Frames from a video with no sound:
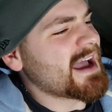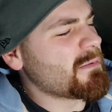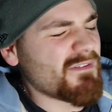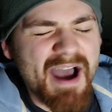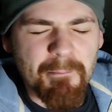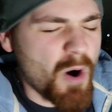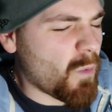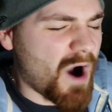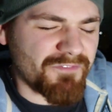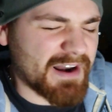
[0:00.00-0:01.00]
And without
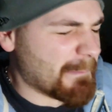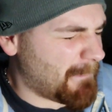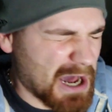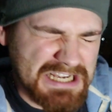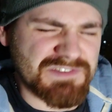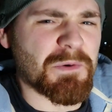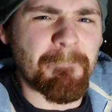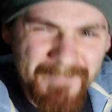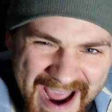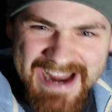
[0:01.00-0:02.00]
more waffling bollocks
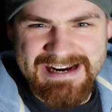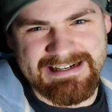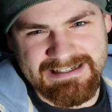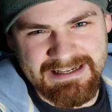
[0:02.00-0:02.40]
from me,